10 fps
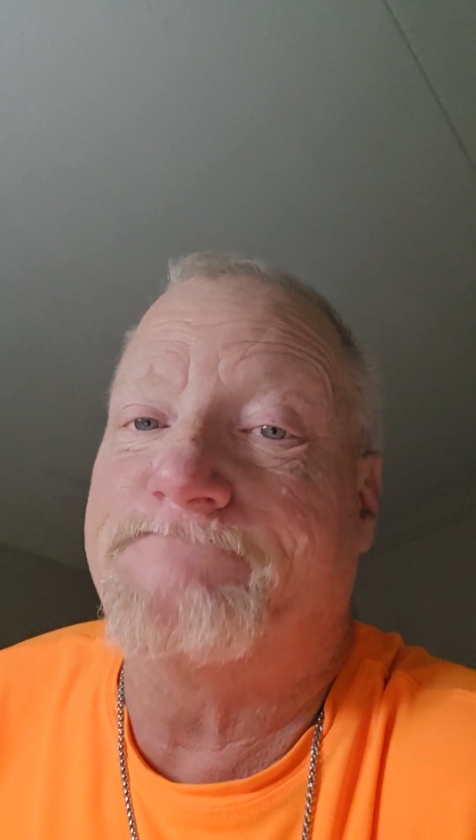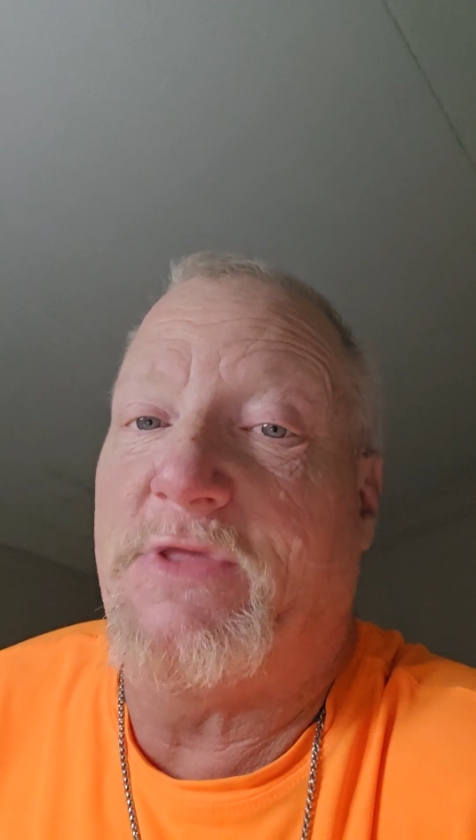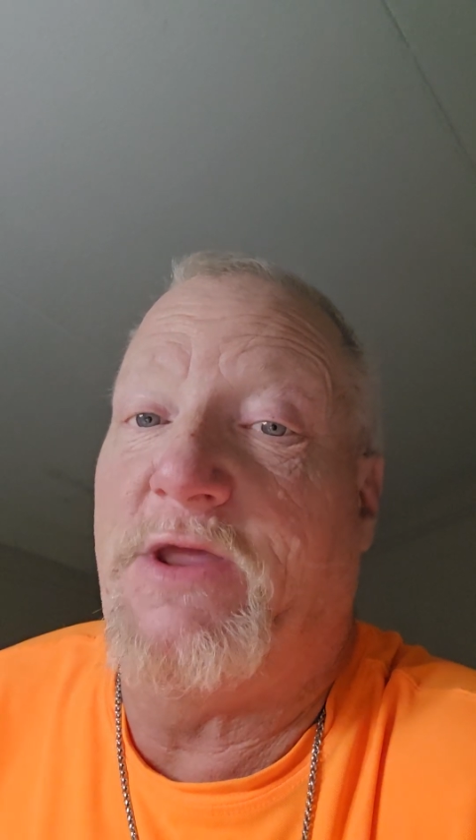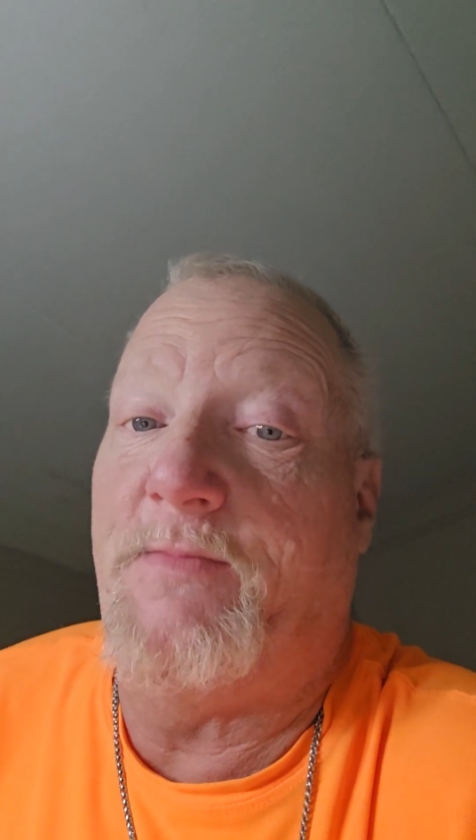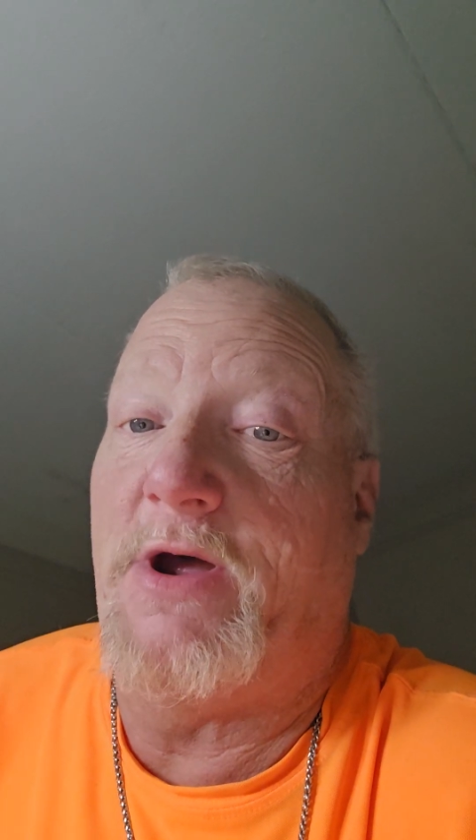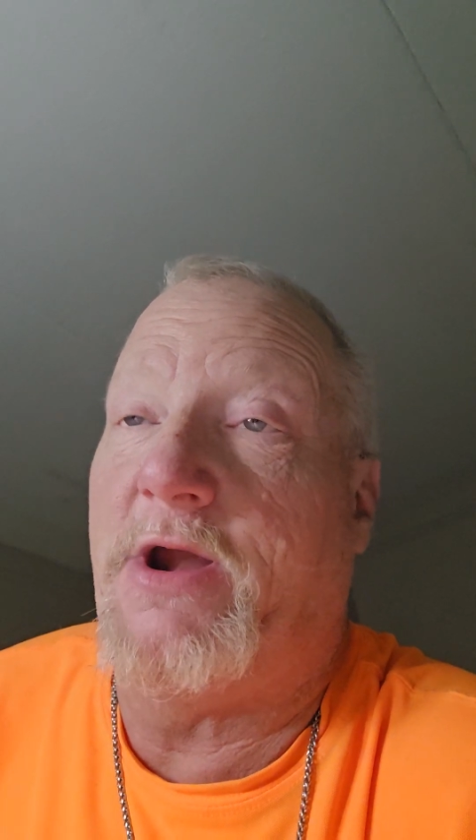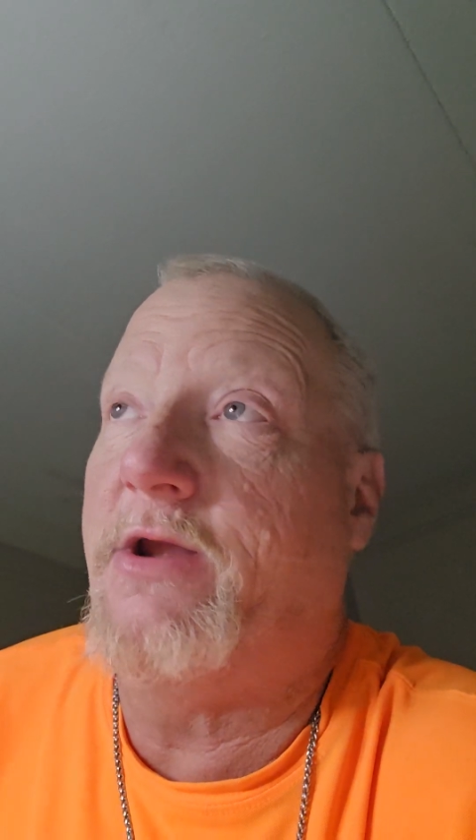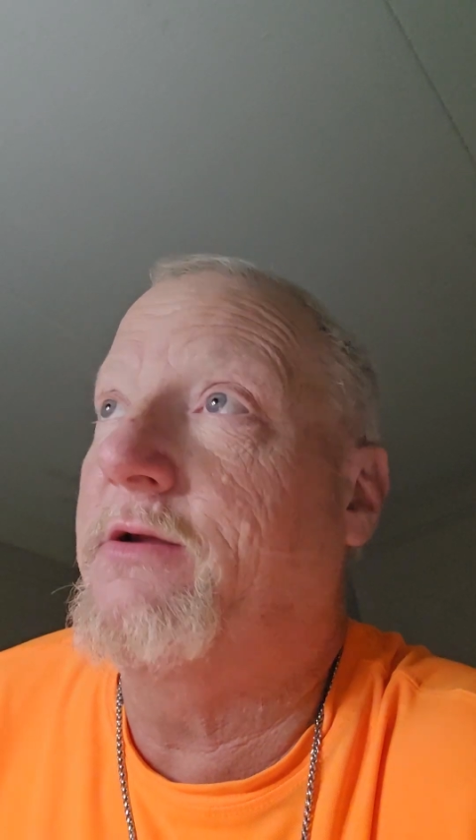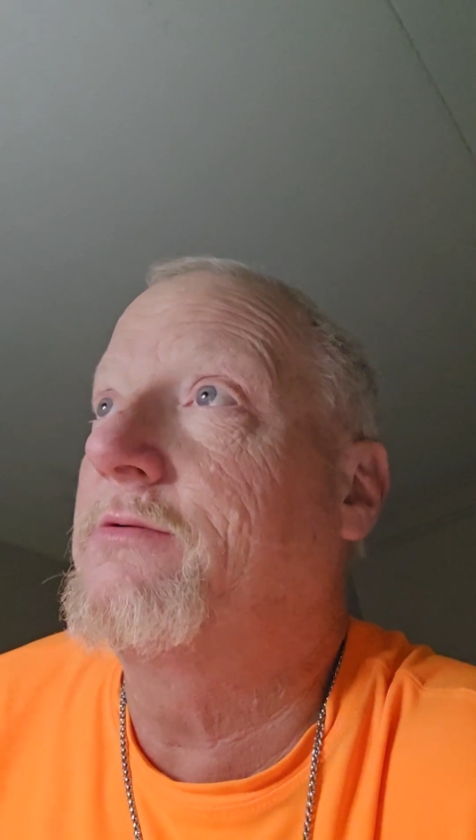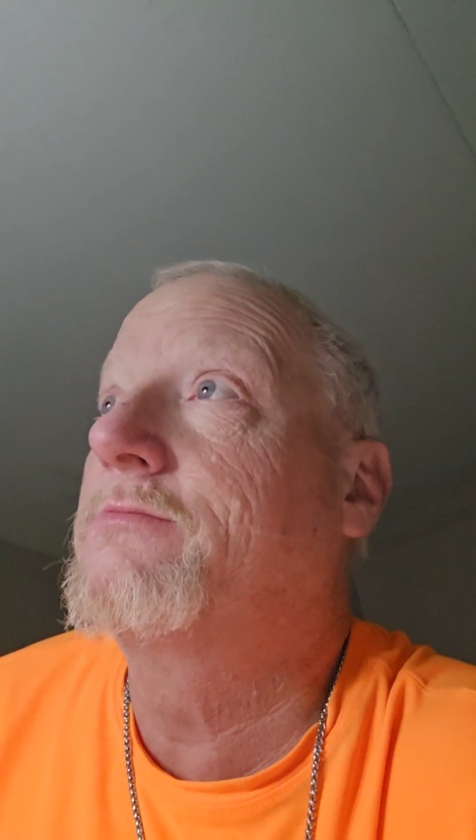in
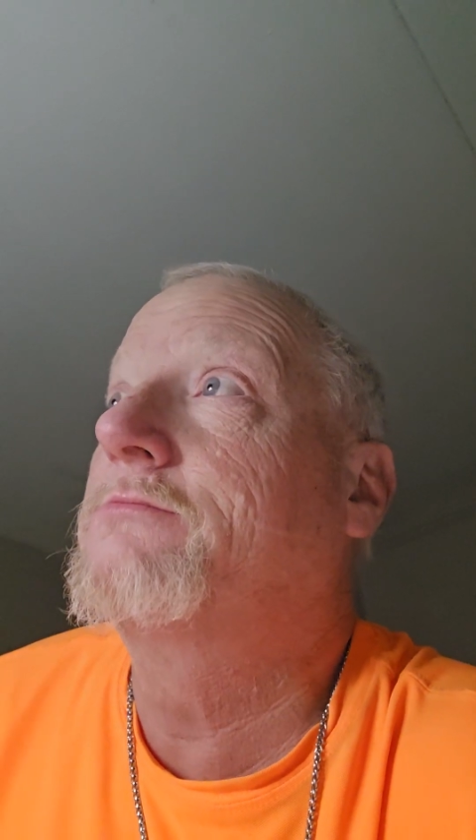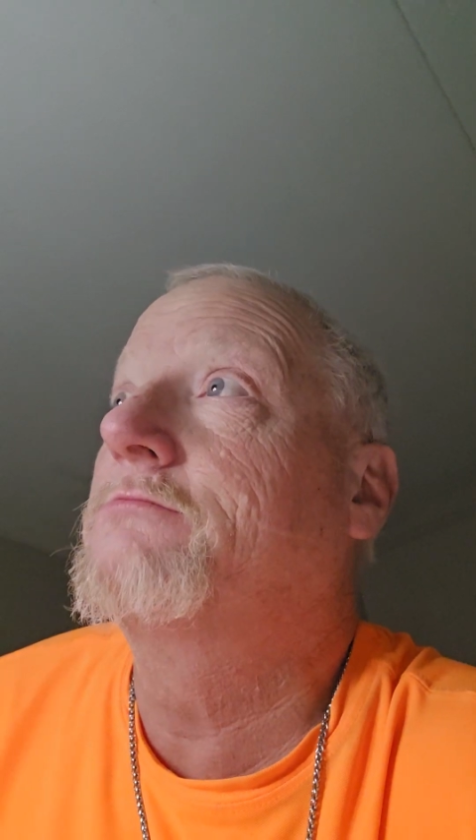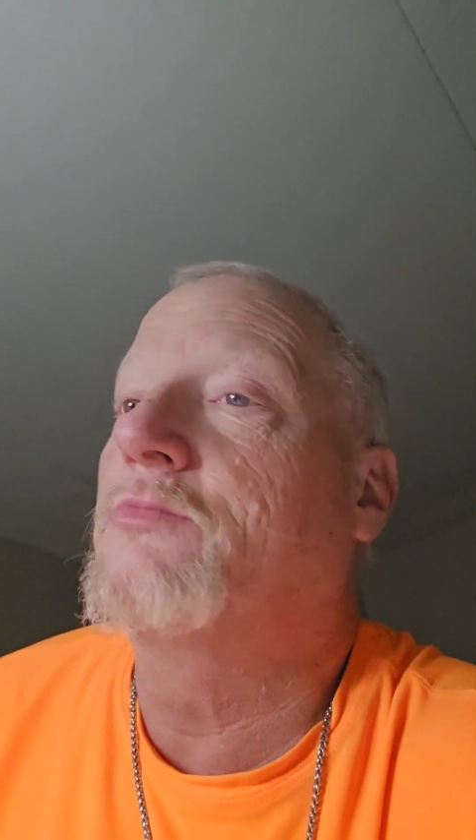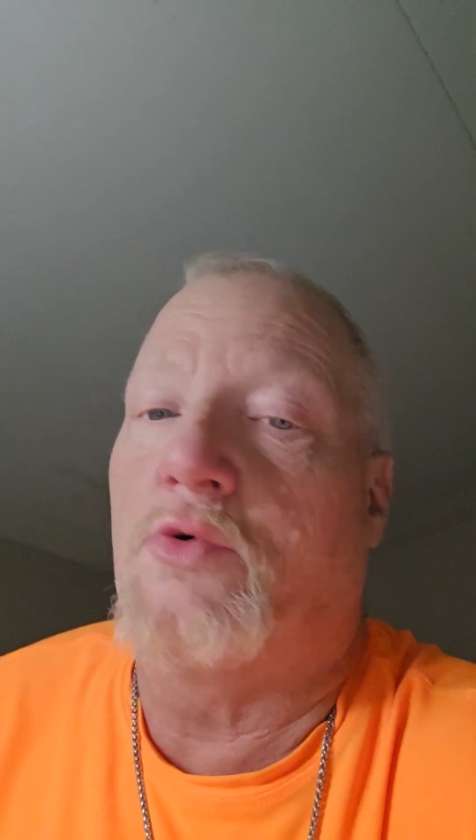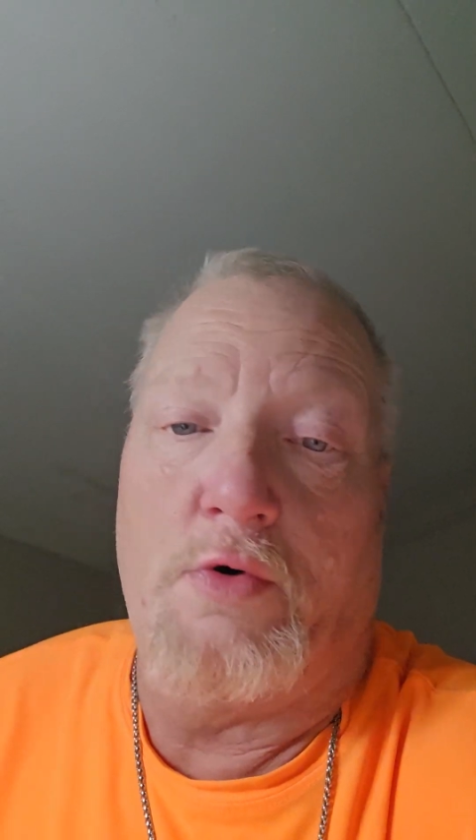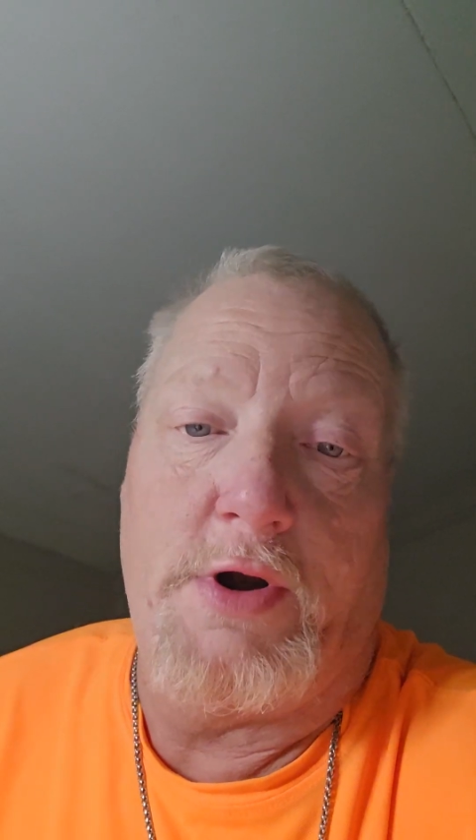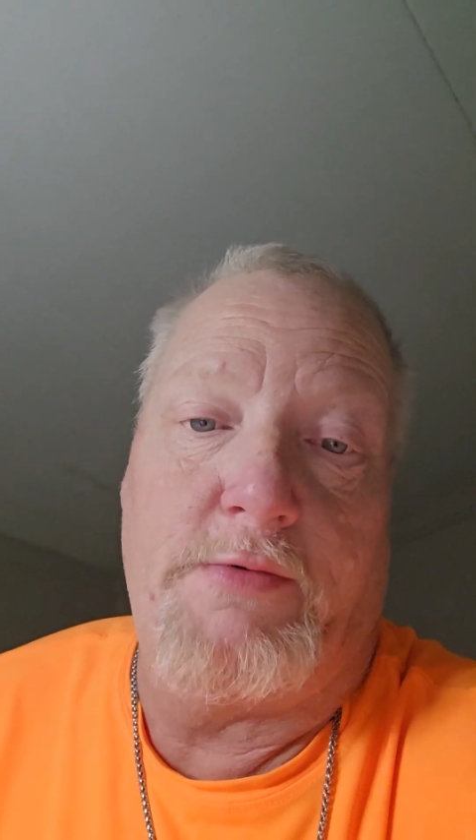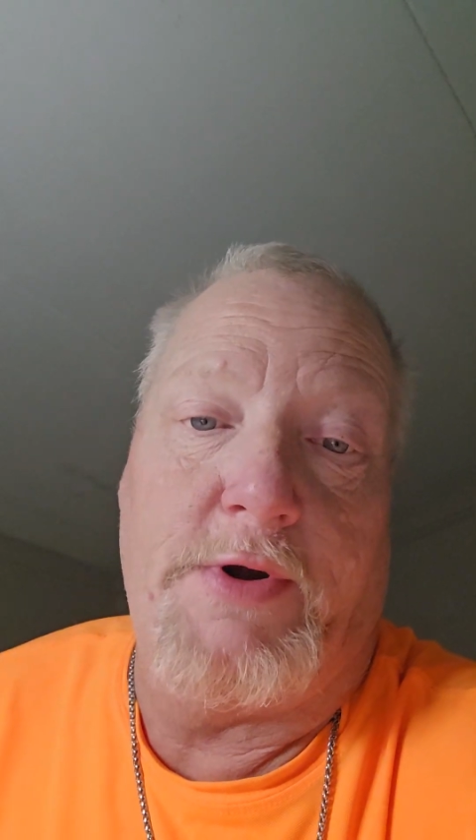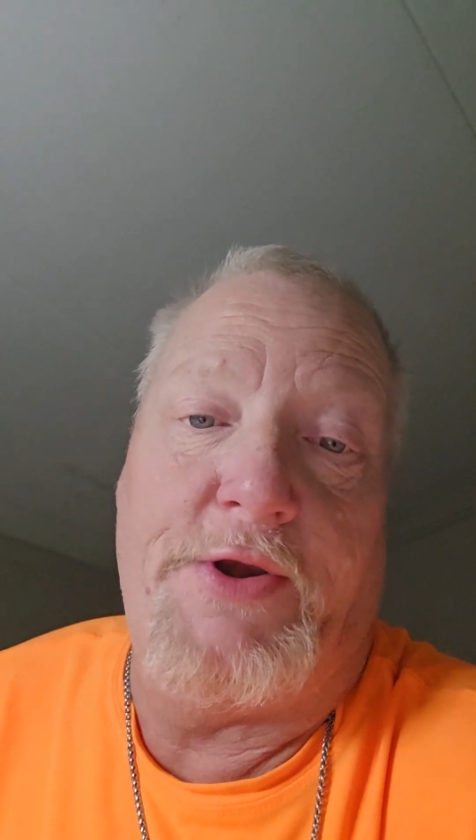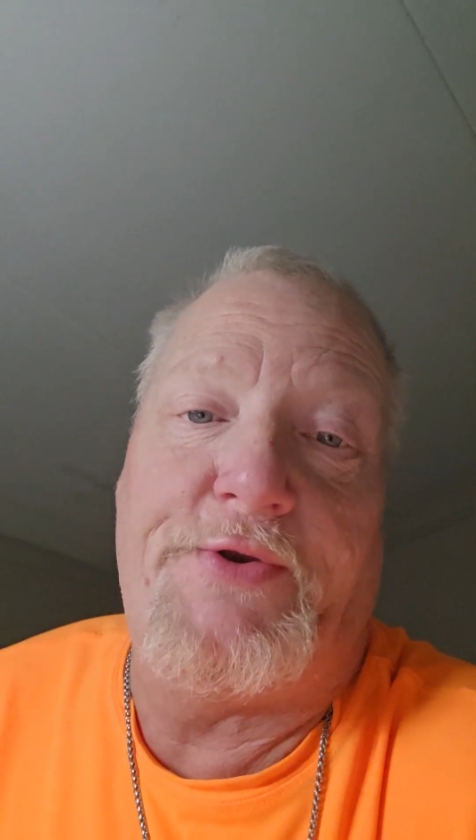my groin
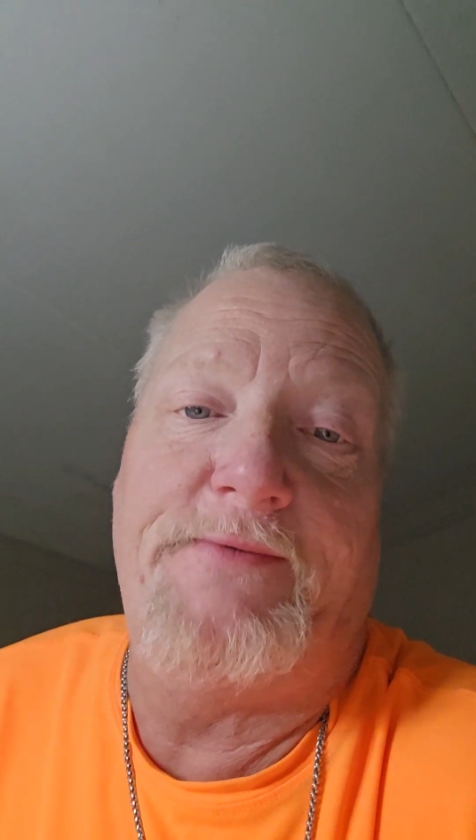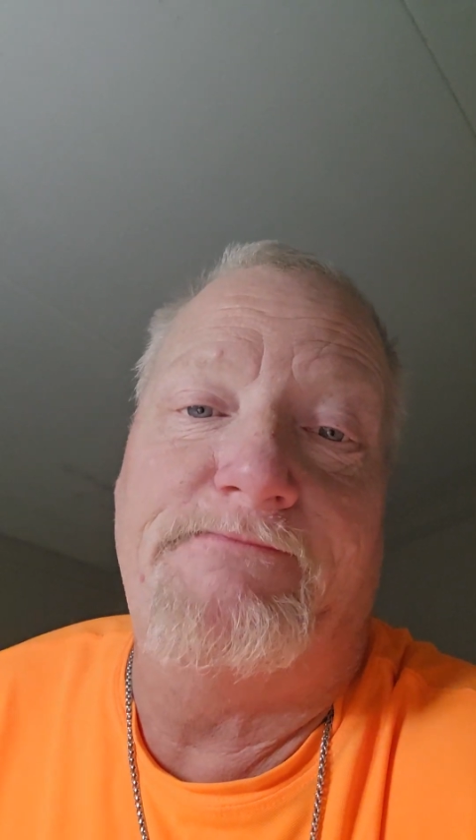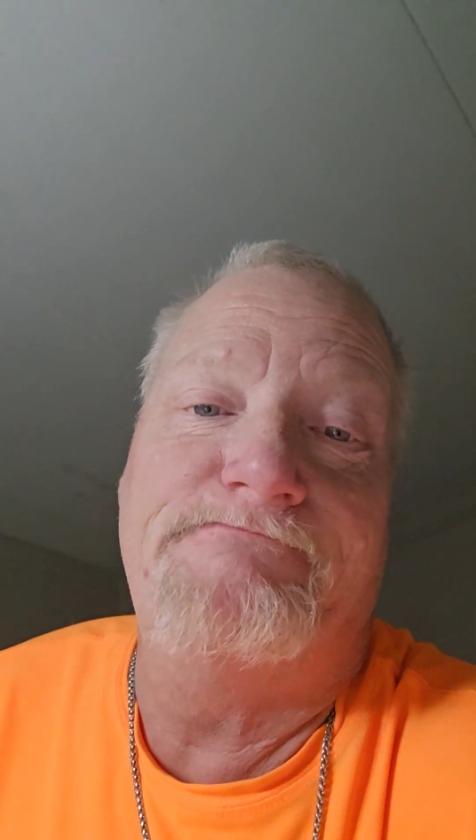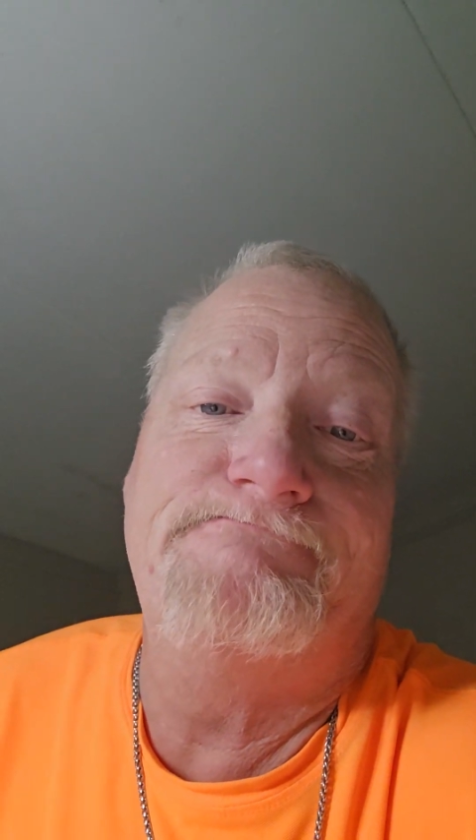region